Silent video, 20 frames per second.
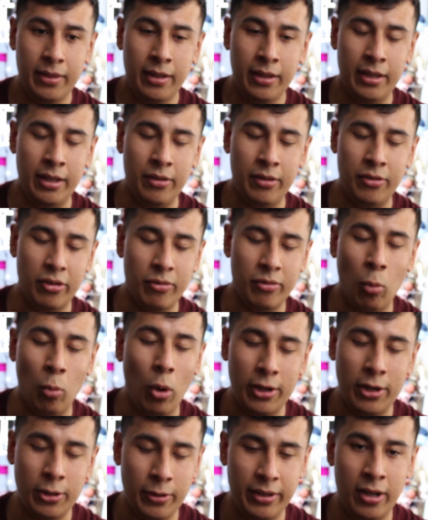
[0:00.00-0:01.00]
He's just
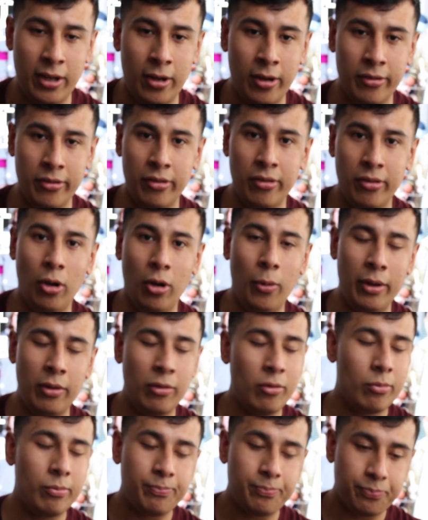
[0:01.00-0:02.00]
wandering the halls as
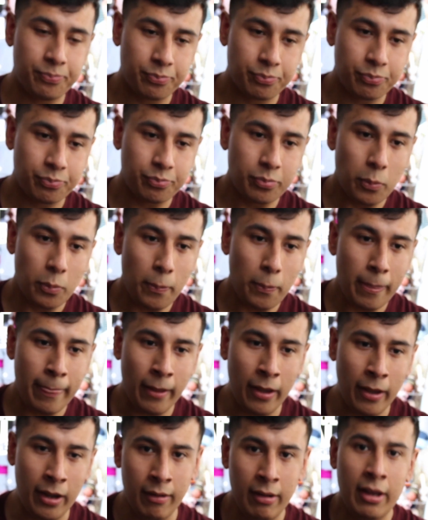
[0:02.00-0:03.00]
always.
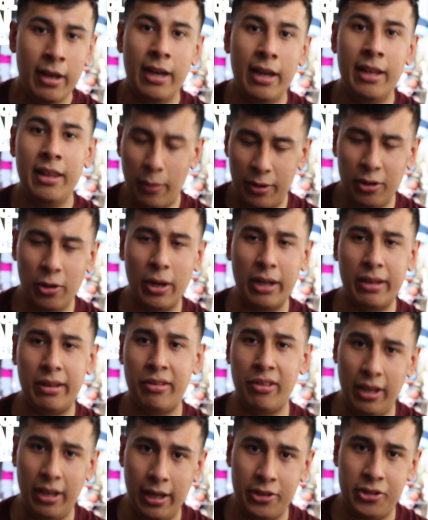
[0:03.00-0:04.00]
And then we do get to
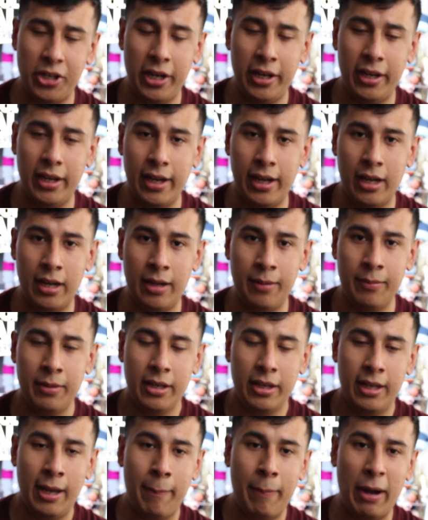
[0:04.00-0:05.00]
see EJ.
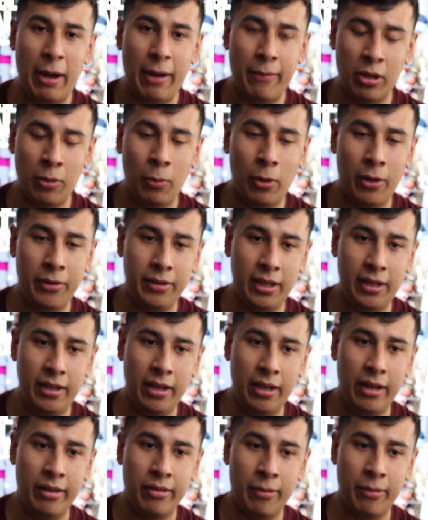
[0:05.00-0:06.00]
He pops in while
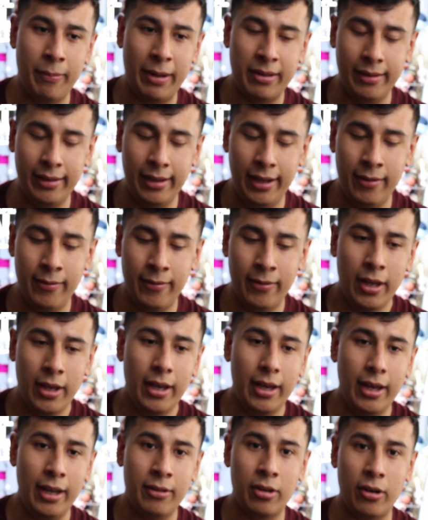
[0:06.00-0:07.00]
Nini is about to leave.
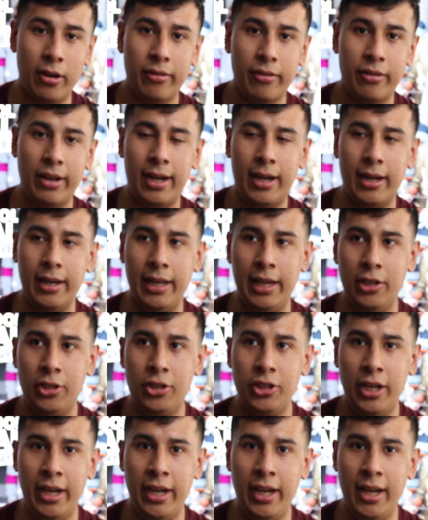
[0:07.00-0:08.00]
It turns out EJ
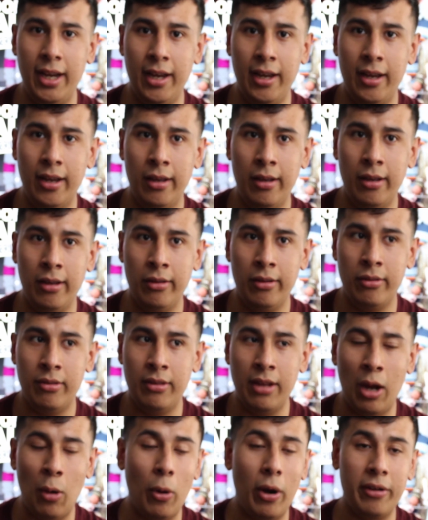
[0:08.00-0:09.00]
is
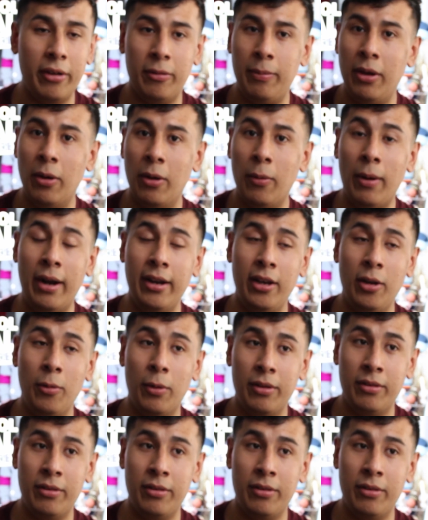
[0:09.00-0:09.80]
not wanting to be around anyone